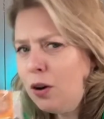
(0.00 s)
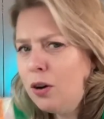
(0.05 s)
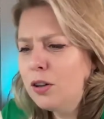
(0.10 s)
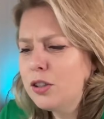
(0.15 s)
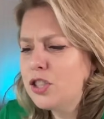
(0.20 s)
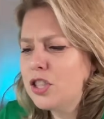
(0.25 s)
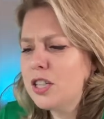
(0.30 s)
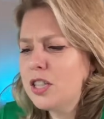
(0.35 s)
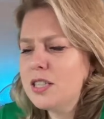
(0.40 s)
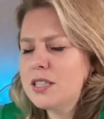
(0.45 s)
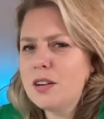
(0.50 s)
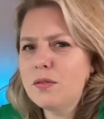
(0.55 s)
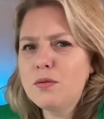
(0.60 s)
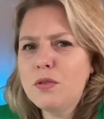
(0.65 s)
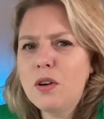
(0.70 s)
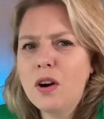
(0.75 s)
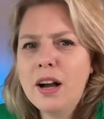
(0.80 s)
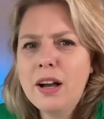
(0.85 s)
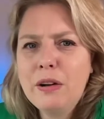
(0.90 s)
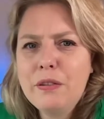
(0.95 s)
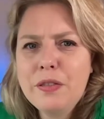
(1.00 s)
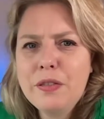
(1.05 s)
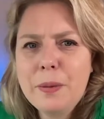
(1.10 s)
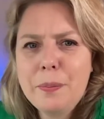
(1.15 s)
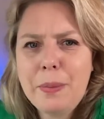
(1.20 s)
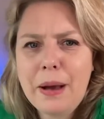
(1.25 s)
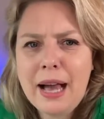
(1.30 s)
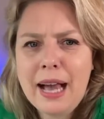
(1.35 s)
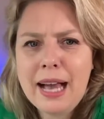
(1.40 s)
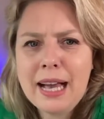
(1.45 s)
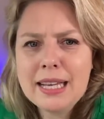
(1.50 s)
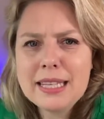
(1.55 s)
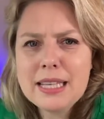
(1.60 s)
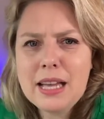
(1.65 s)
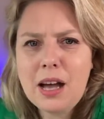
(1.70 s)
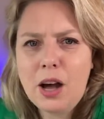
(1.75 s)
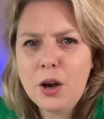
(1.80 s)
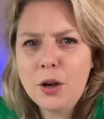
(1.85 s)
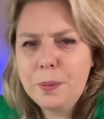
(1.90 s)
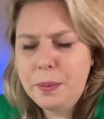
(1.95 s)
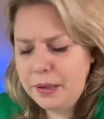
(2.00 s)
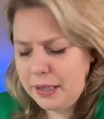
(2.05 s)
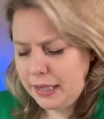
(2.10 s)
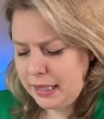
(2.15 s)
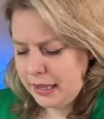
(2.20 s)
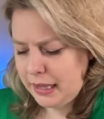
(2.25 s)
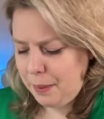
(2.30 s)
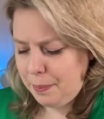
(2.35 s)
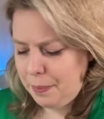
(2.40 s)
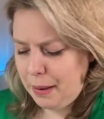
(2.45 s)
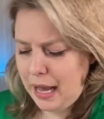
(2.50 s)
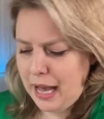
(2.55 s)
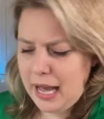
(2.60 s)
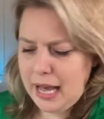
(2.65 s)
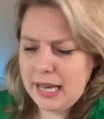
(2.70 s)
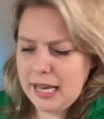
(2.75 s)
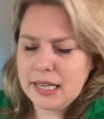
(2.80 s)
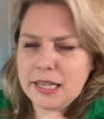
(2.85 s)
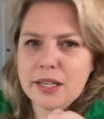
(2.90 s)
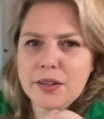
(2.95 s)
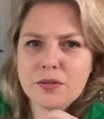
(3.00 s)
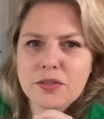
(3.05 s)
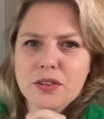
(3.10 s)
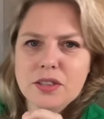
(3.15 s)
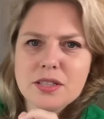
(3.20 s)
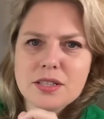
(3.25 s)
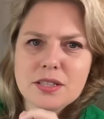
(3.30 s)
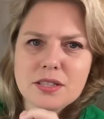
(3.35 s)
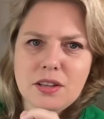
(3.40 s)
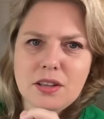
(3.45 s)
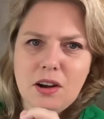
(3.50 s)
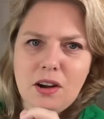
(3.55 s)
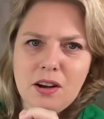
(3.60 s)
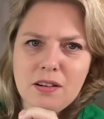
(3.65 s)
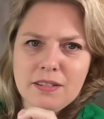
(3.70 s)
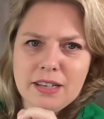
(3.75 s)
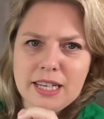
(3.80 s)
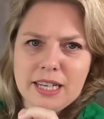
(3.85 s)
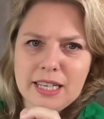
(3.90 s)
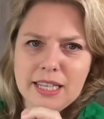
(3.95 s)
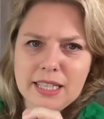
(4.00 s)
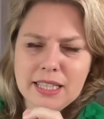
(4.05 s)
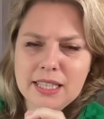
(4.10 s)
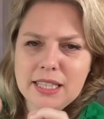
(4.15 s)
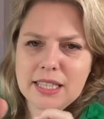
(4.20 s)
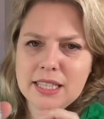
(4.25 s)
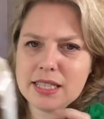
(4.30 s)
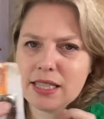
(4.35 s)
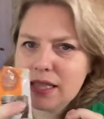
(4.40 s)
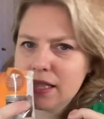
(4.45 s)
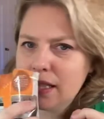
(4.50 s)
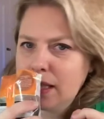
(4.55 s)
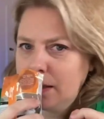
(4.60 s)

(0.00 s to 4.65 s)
just right off the bat, opening the bag of the star anise.